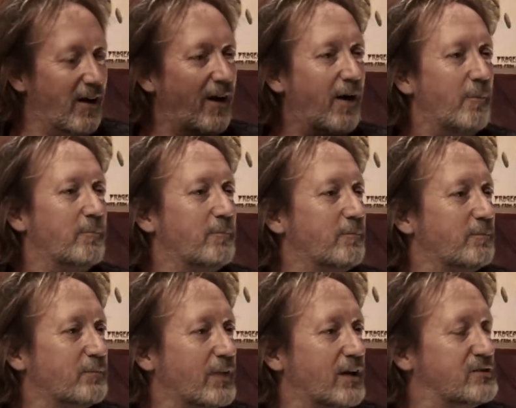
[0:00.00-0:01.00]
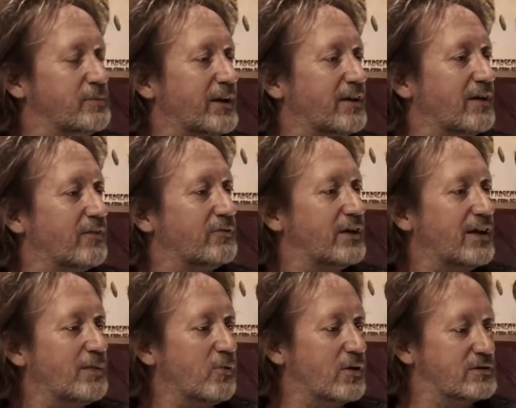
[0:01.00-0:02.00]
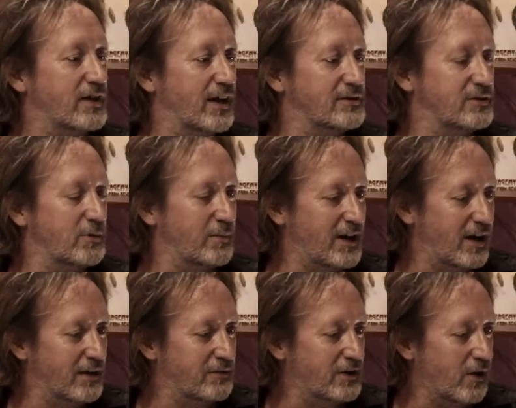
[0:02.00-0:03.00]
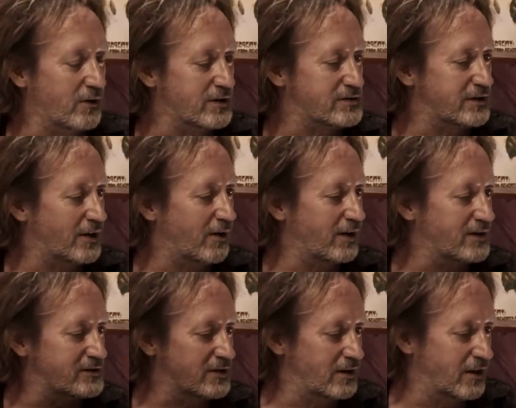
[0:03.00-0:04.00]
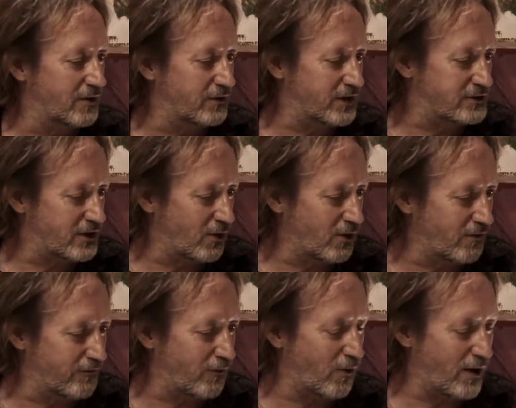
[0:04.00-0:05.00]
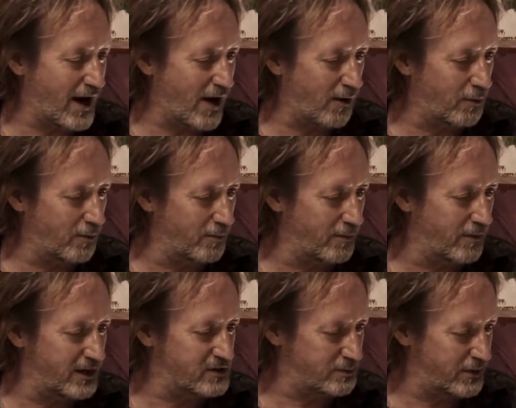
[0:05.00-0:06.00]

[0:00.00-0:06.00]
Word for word: Um, sure. Speaking of keyboard stands, you may not even know this. There is the Toto Four album has